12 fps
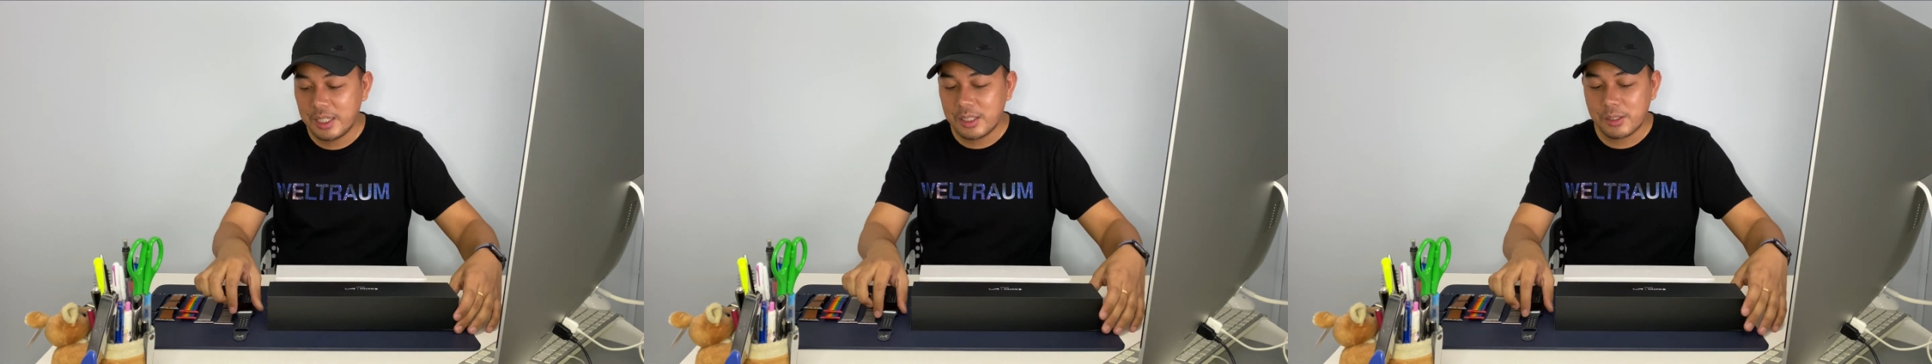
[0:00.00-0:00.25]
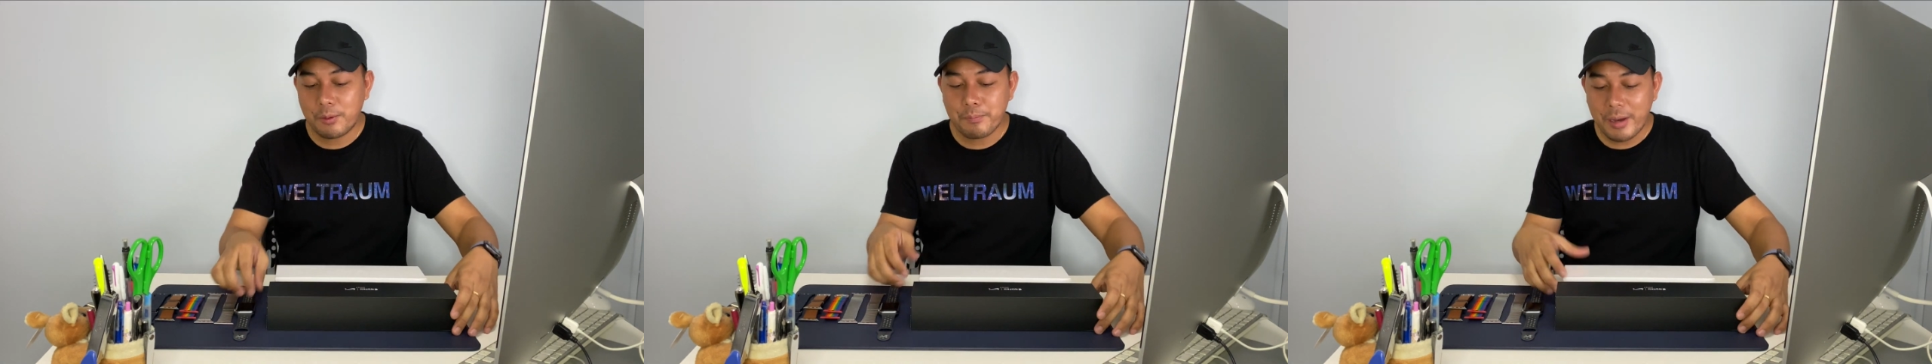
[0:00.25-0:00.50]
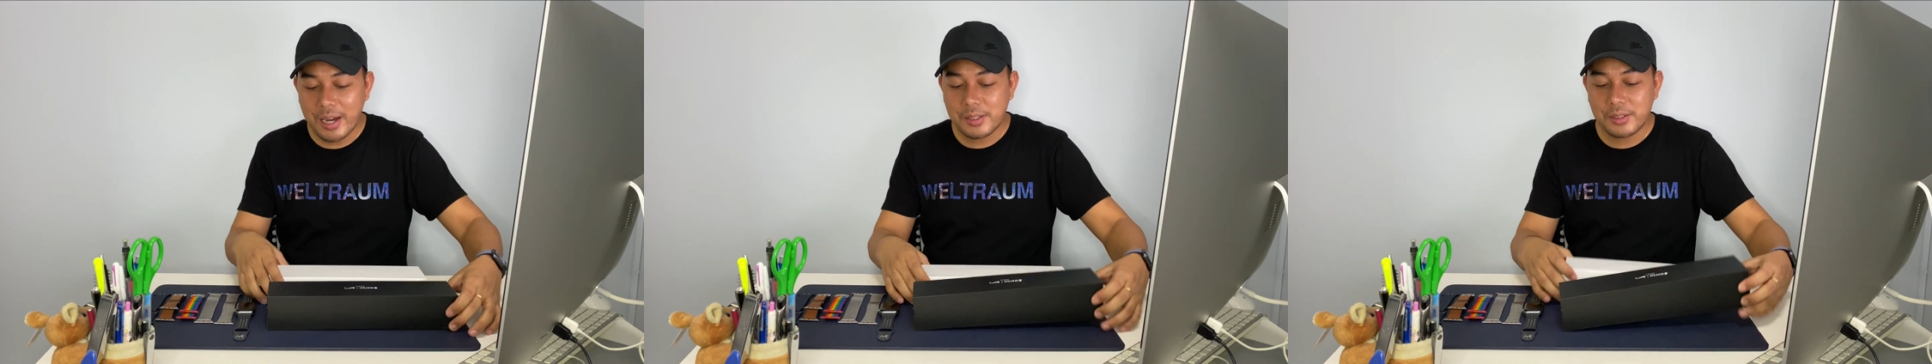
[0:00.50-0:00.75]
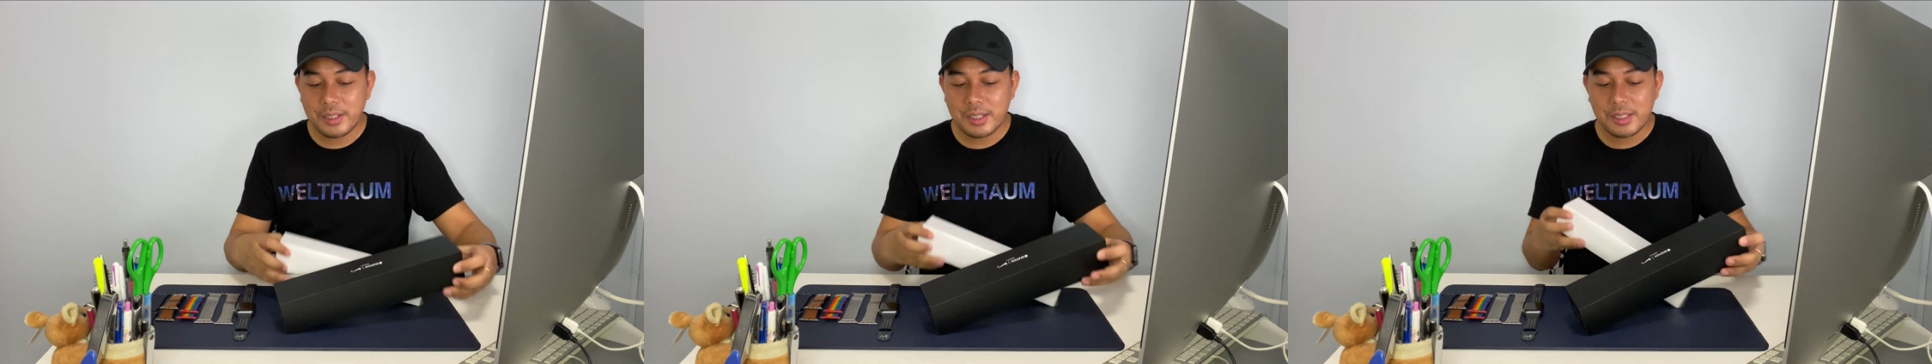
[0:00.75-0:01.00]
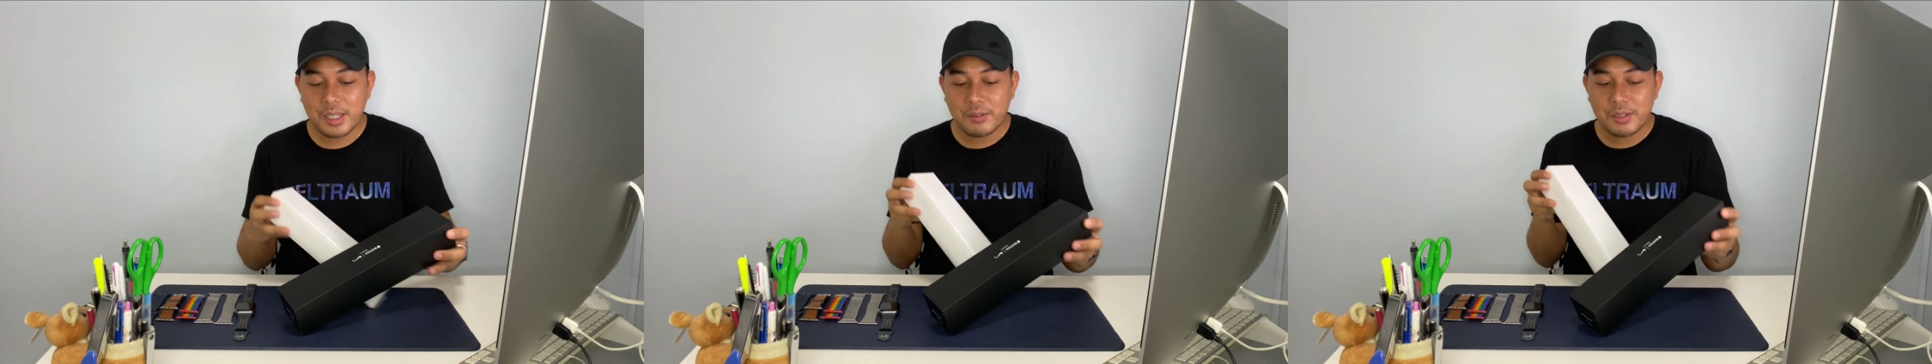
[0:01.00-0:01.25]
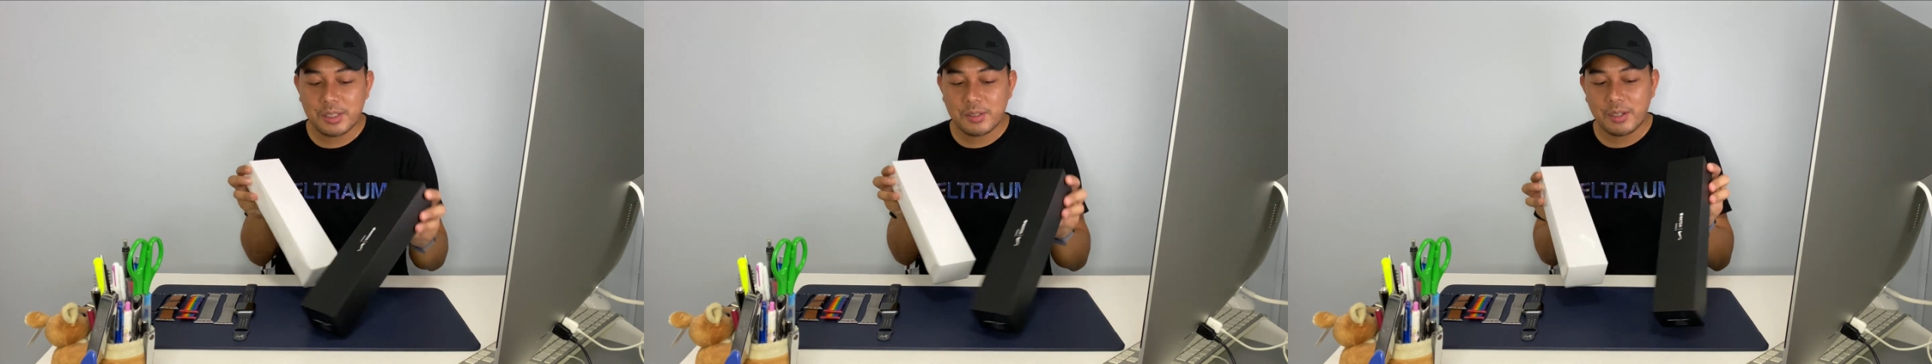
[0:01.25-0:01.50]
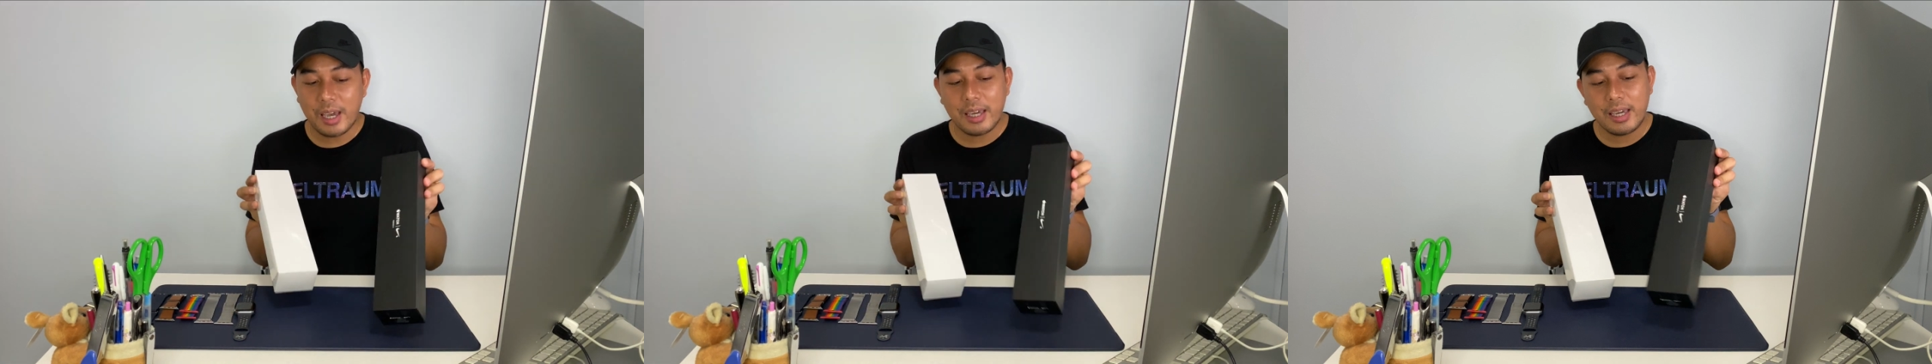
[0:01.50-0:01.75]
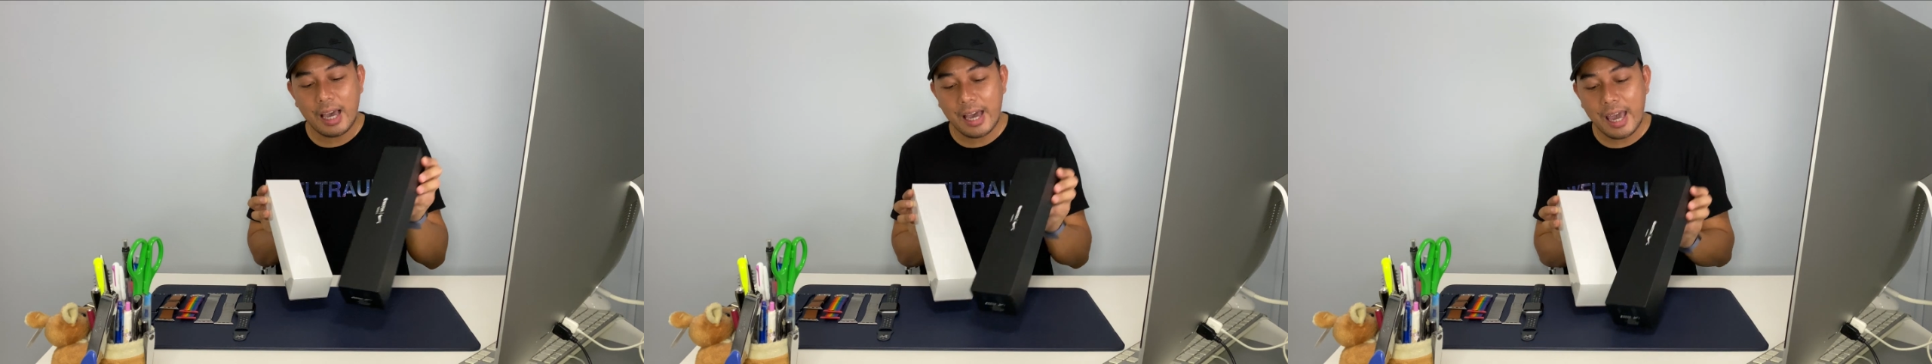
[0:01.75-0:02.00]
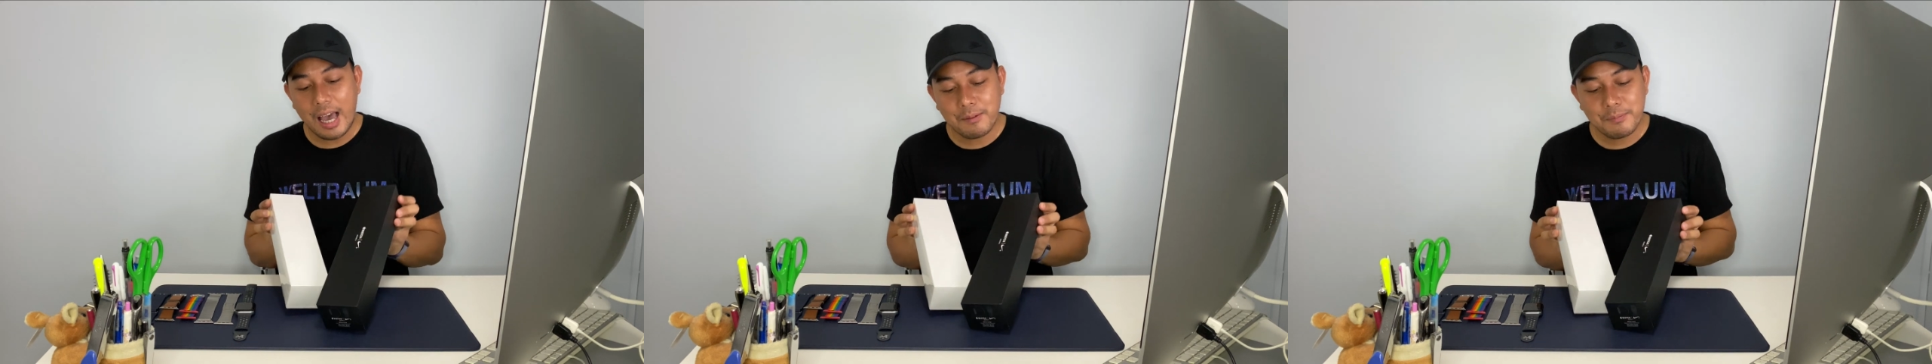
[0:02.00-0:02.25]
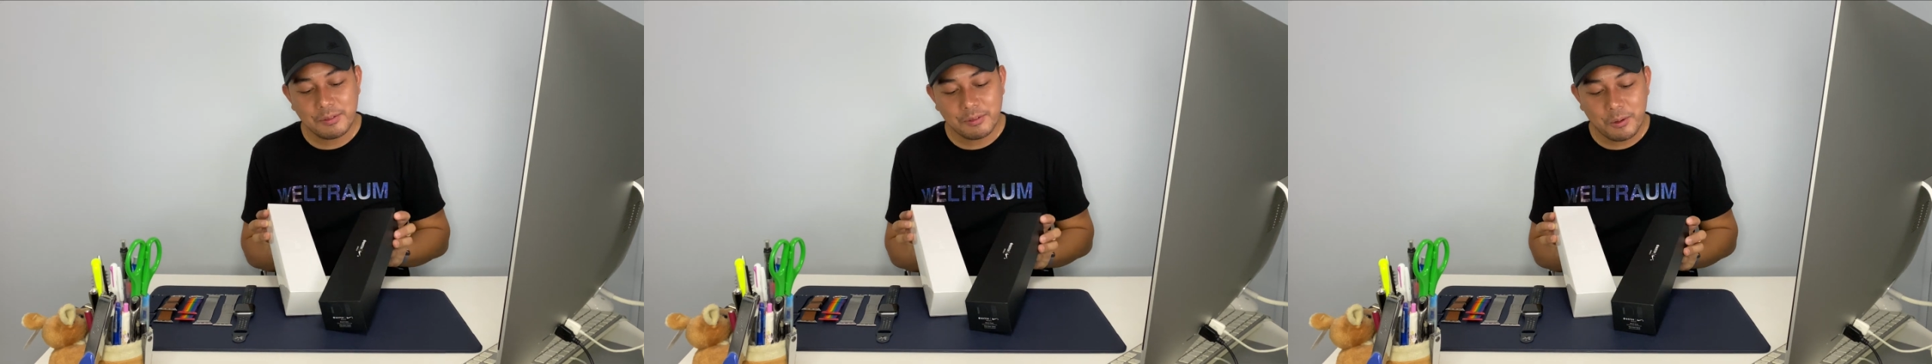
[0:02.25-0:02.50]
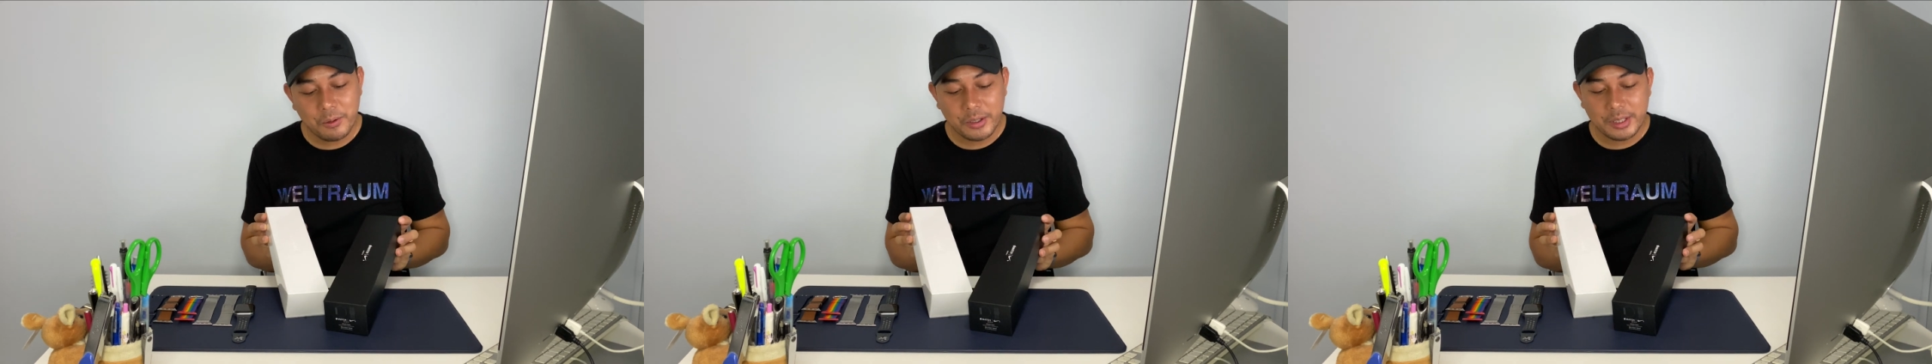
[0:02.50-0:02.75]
compared to the Series 3 I have before,